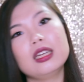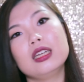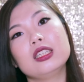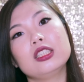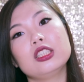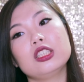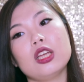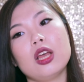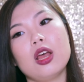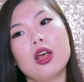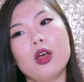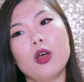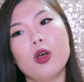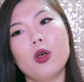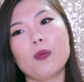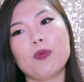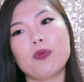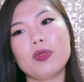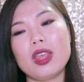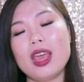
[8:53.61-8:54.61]

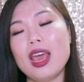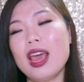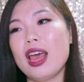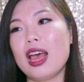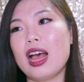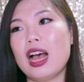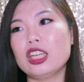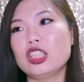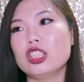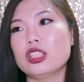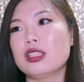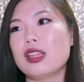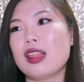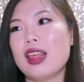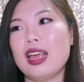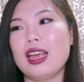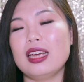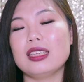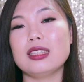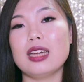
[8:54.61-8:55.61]
So yeah, I just
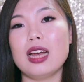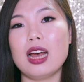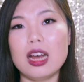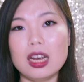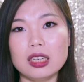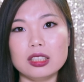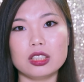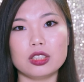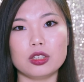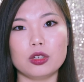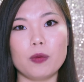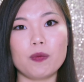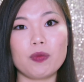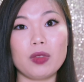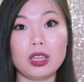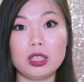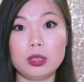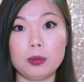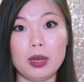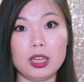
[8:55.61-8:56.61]
think it's a hassle,
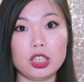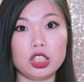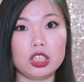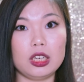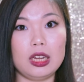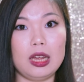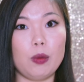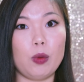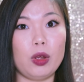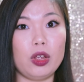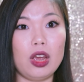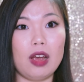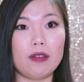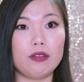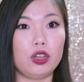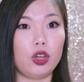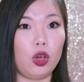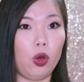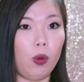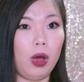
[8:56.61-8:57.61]
especially when you have
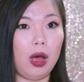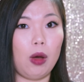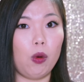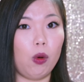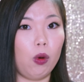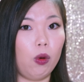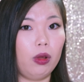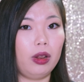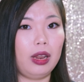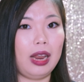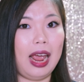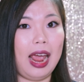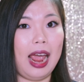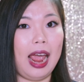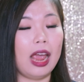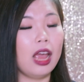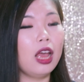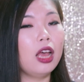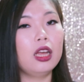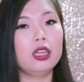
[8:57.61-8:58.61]
to go out all
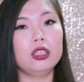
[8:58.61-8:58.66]
day,